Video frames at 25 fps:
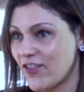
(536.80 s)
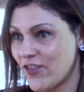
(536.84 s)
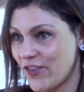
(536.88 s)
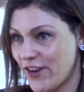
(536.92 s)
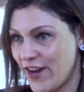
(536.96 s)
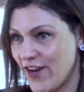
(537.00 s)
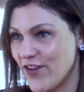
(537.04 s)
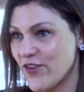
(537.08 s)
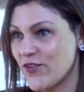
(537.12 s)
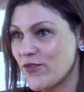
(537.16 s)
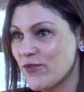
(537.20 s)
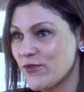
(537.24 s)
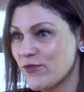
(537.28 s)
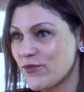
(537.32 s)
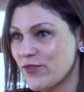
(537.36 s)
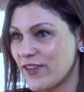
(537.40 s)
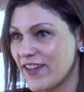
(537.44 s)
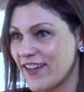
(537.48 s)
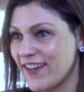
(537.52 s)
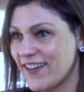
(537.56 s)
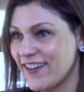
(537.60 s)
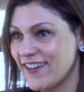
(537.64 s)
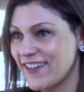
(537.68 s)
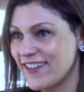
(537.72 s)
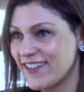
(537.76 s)
crowd of
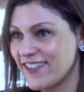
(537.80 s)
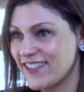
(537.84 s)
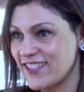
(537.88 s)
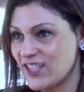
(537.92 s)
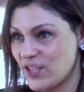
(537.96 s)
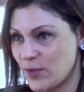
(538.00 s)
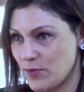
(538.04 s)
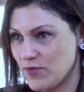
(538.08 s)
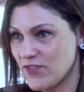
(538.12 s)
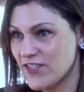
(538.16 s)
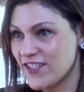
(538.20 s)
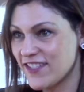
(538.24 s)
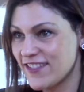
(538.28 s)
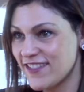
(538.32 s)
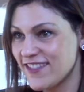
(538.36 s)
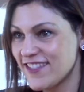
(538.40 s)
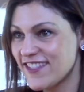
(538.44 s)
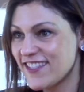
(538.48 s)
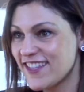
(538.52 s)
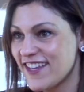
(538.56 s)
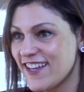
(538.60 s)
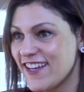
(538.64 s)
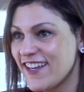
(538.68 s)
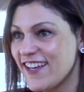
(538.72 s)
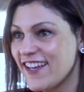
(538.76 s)
Egyptians.
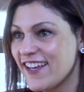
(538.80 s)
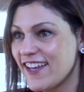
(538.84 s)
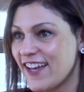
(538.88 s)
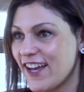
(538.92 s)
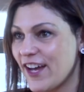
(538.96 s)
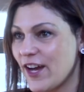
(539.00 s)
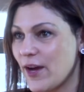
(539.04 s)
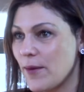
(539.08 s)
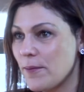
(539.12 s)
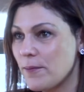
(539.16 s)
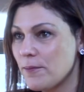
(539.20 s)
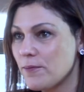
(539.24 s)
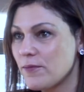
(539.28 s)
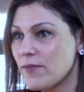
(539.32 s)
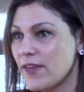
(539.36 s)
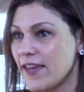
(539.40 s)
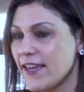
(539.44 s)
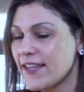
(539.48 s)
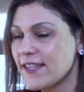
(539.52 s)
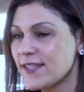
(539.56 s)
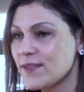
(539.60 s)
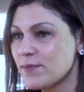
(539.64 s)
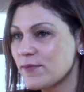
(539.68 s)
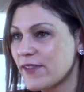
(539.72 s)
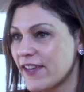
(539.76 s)

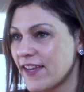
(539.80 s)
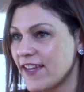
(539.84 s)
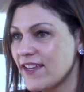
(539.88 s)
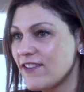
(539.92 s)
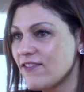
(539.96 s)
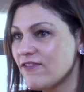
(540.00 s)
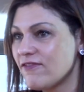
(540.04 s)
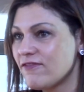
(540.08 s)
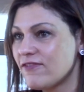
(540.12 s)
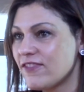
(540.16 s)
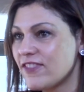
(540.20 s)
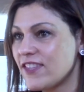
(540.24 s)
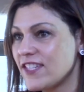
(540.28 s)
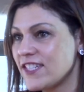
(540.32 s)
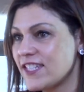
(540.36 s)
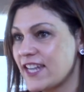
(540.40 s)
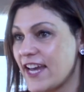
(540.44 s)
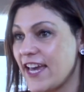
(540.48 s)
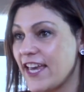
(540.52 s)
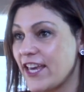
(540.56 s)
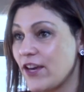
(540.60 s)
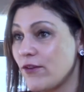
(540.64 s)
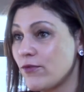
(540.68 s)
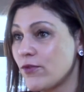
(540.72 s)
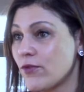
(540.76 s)
Explain the
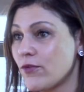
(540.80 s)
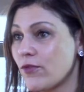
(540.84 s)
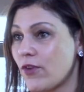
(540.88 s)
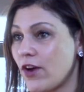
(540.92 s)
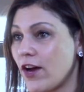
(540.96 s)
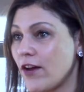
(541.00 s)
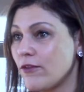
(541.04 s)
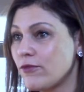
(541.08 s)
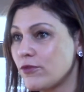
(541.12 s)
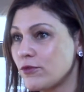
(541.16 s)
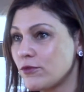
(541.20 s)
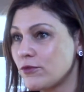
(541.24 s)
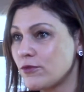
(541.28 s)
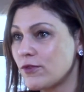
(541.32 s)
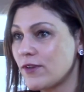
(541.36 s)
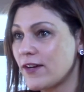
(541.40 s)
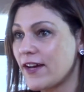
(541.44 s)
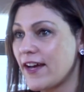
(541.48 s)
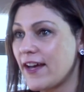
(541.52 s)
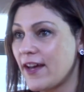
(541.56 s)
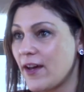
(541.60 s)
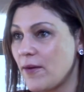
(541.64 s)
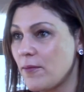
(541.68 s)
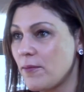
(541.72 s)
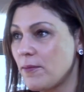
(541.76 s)
day of arrival,
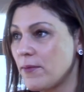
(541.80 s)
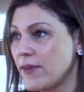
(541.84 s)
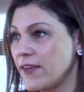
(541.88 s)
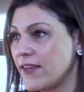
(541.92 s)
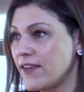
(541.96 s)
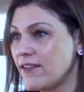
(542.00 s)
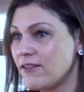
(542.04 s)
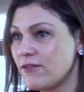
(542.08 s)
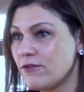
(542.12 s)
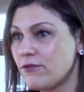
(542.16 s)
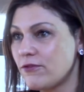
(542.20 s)
being